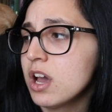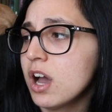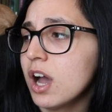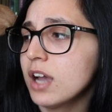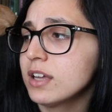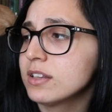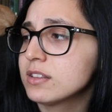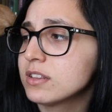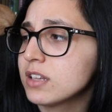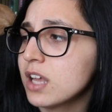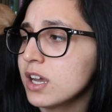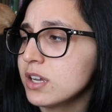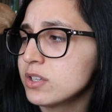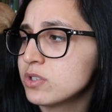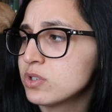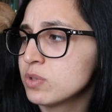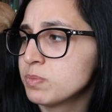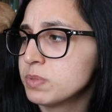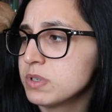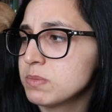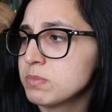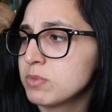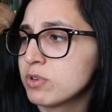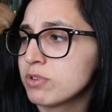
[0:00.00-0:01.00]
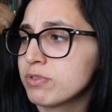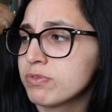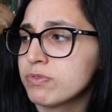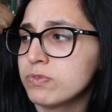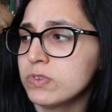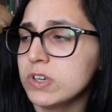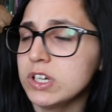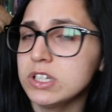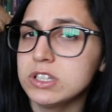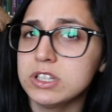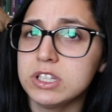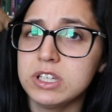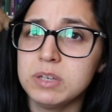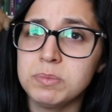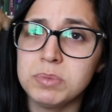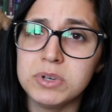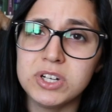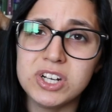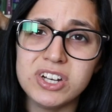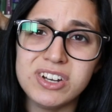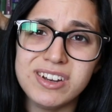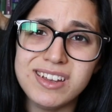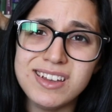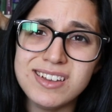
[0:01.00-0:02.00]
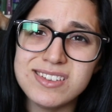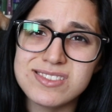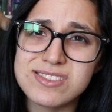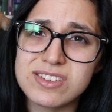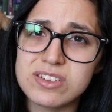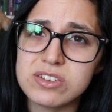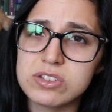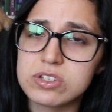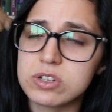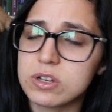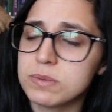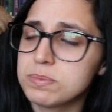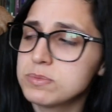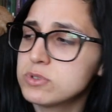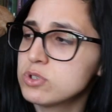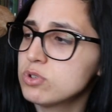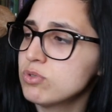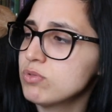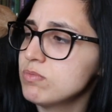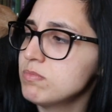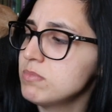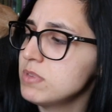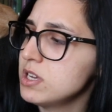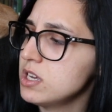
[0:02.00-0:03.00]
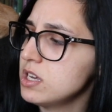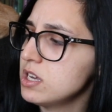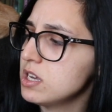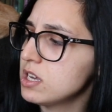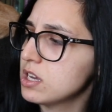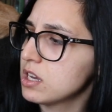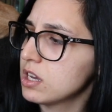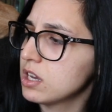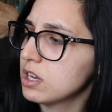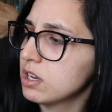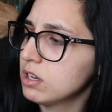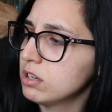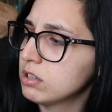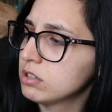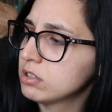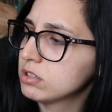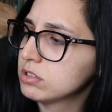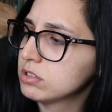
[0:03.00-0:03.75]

I'd like to be more friendly, but it isn't up to me.